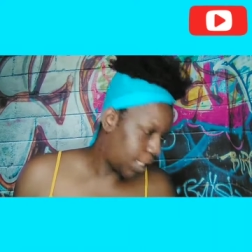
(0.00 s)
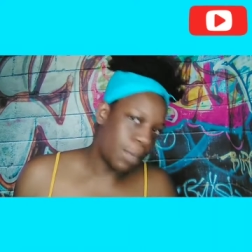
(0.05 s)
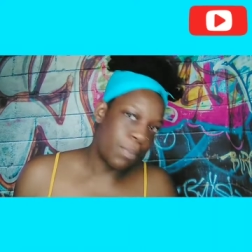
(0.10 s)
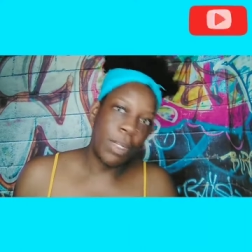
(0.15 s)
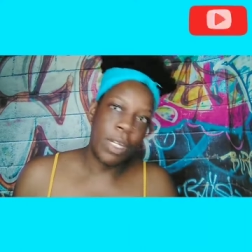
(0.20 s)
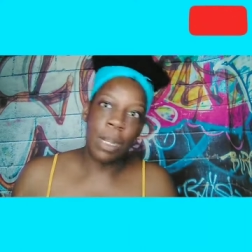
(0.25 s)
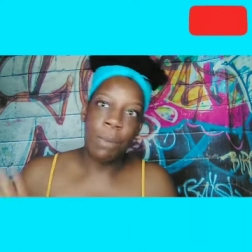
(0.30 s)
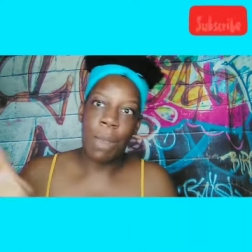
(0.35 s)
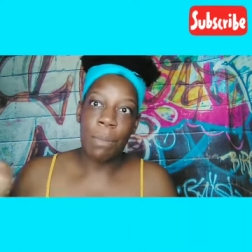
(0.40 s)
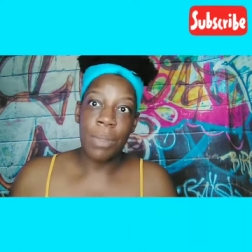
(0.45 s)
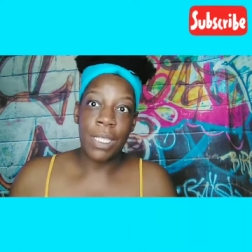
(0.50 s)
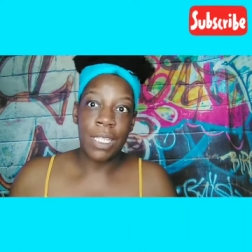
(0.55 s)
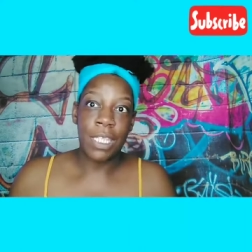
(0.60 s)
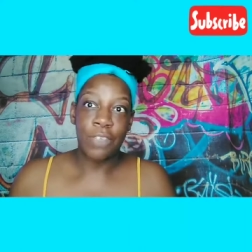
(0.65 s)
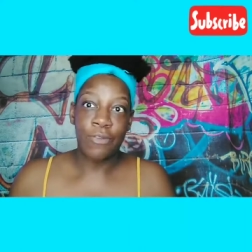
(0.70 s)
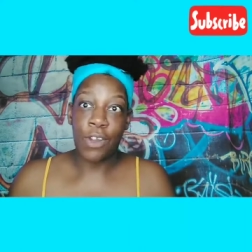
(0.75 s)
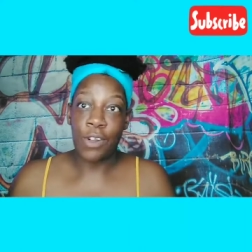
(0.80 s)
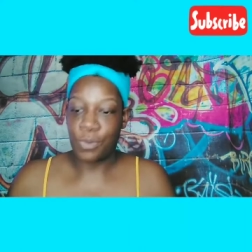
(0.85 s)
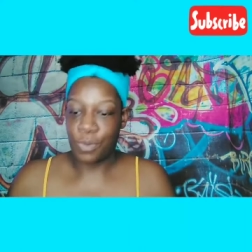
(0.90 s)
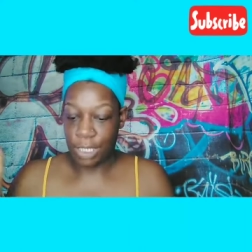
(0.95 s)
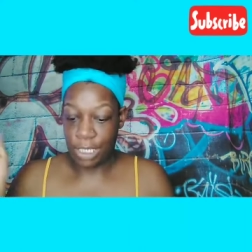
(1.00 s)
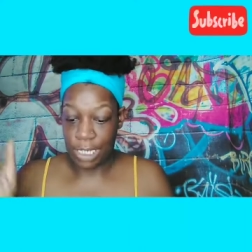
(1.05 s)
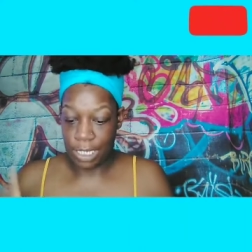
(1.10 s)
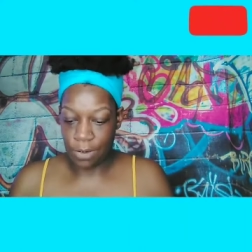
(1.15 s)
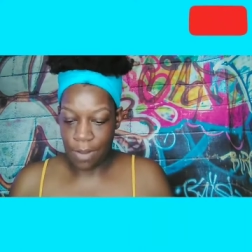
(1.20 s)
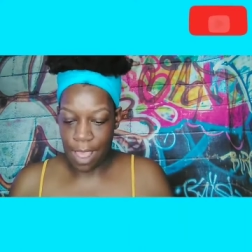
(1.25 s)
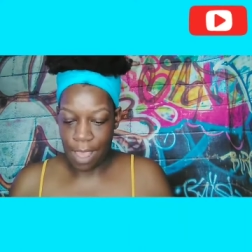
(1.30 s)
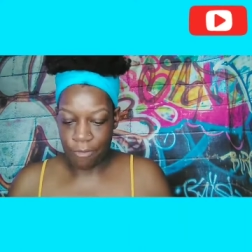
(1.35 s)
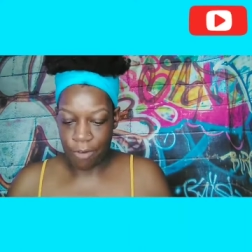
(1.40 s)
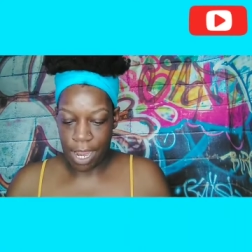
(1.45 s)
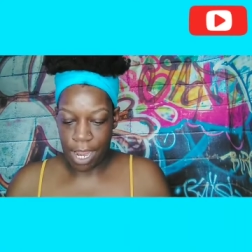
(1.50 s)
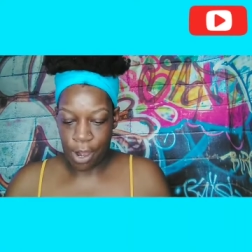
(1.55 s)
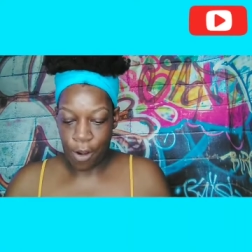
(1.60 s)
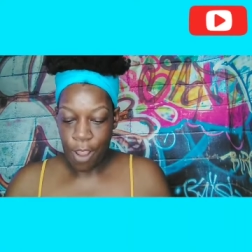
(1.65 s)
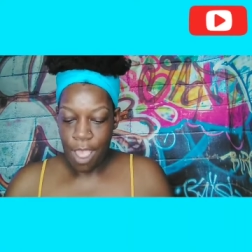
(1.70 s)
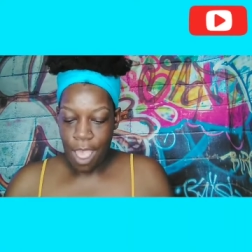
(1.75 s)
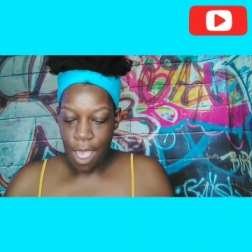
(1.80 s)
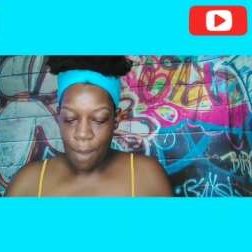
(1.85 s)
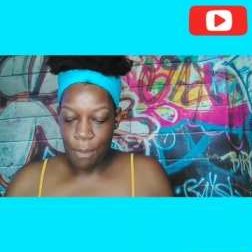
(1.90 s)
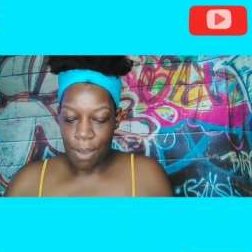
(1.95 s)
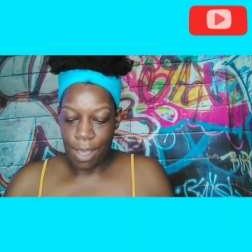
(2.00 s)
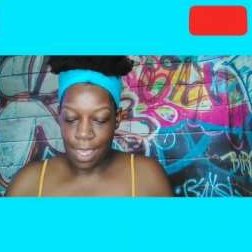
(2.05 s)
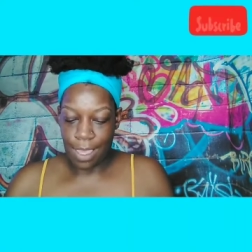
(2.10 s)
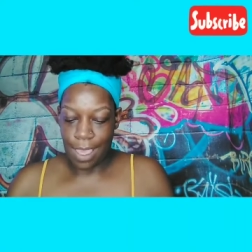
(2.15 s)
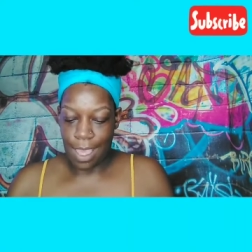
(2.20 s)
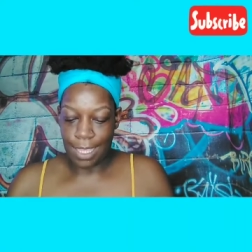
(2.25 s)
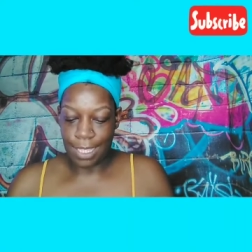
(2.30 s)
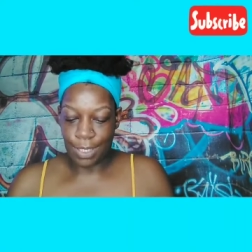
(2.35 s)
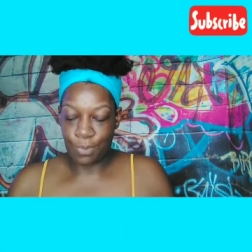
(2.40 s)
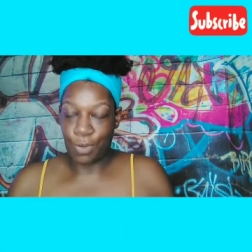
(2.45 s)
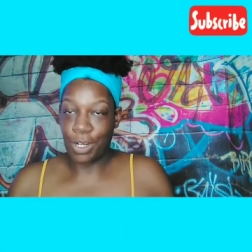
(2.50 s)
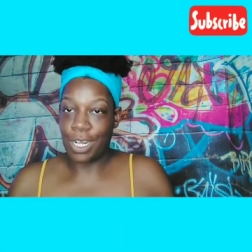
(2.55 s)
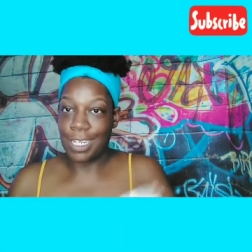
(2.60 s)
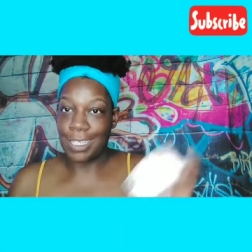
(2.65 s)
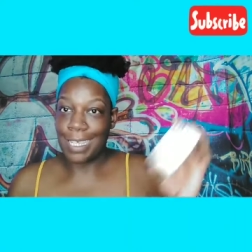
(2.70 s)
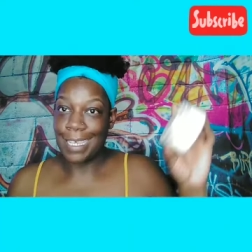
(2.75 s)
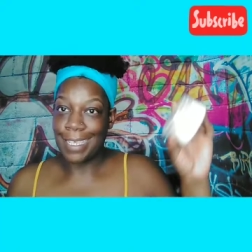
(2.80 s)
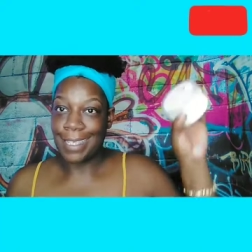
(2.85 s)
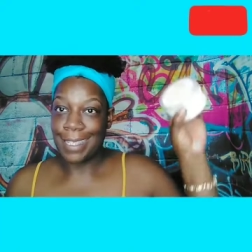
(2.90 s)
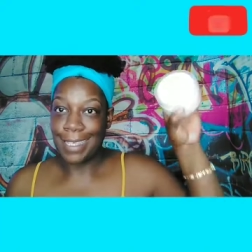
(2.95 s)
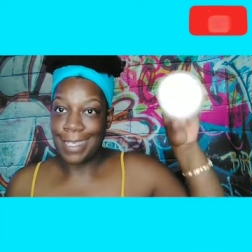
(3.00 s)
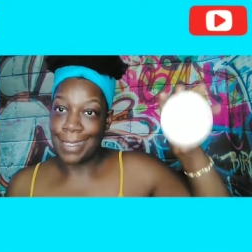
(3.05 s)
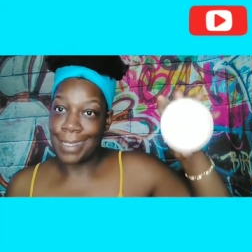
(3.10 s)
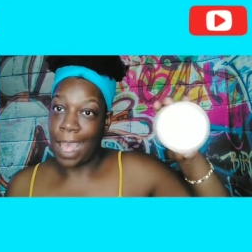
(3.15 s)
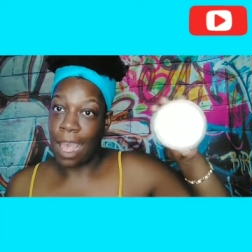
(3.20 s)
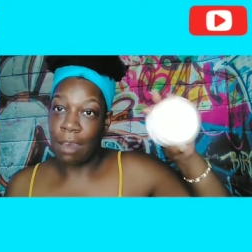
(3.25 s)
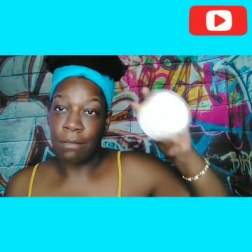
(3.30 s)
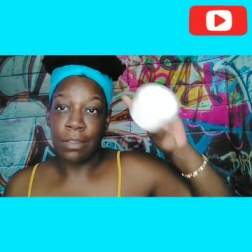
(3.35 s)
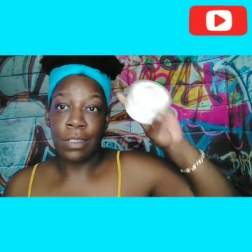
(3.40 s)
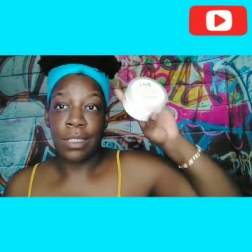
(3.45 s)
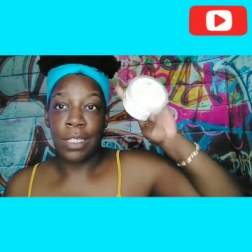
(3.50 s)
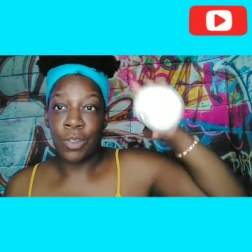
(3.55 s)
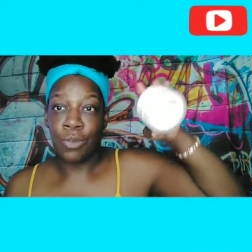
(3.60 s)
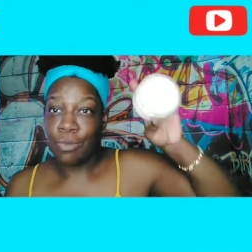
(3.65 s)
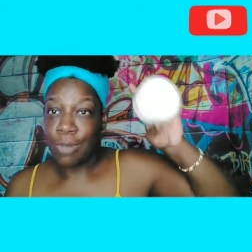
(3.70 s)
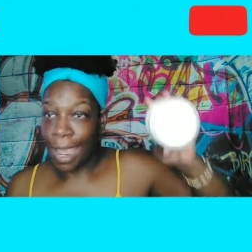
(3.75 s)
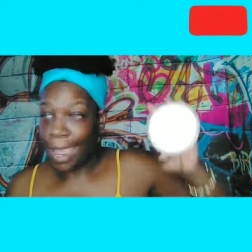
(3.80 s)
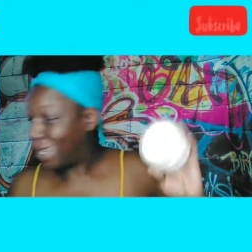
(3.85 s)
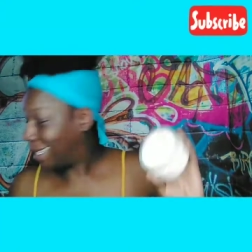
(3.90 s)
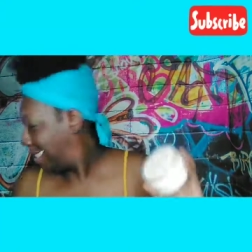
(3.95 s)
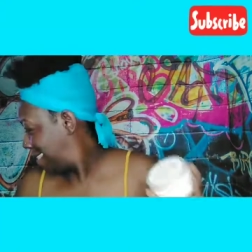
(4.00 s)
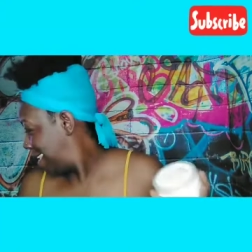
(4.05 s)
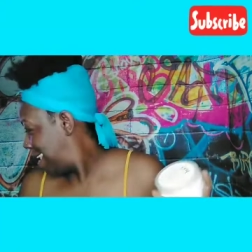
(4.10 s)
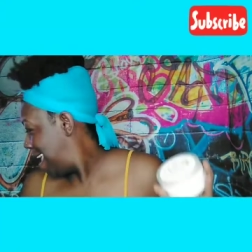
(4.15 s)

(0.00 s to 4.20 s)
think I put it in my business folder, which I don't have right here. But yes, we're gonna test these out tonight.